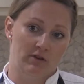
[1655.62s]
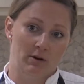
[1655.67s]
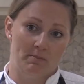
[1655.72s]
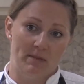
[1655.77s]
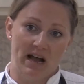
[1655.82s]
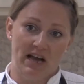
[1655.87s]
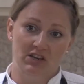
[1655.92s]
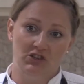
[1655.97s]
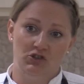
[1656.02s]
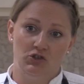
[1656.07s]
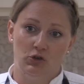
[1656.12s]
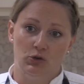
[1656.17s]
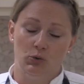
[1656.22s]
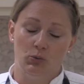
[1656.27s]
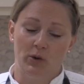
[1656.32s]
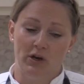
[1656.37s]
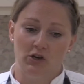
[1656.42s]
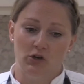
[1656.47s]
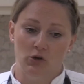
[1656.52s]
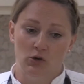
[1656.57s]
remind you,
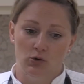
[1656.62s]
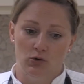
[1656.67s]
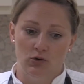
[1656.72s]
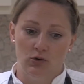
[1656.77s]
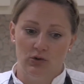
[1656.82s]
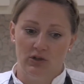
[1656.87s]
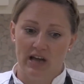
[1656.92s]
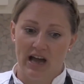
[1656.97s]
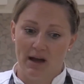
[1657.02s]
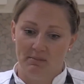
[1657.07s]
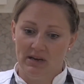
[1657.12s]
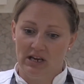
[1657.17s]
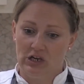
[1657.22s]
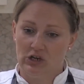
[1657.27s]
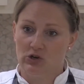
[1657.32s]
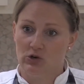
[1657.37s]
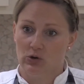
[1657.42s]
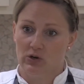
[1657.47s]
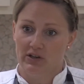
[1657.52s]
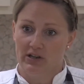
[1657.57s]
when you do that, make
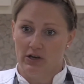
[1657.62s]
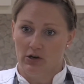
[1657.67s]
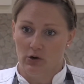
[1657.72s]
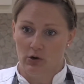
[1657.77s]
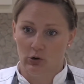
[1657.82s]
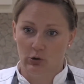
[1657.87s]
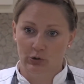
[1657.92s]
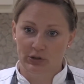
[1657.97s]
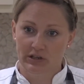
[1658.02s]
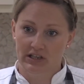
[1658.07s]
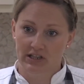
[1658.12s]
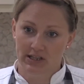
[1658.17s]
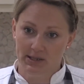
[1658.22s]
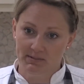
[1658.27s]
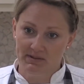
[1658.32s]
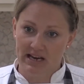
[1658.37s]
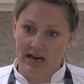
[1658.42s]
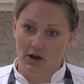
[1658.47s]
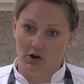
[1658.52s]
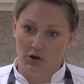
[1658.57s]
sure that you're cooling
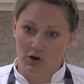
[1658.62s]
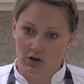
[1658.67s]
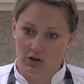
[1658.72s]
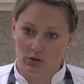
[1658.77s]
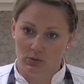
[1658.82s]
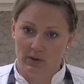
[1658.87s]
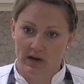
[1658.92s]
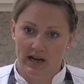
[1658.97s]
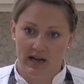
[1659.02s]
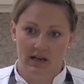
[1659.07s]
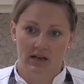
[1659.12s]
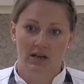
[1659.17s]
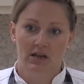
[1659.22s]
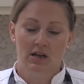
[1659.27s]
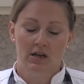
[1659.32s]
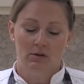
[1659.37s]
them down all the way.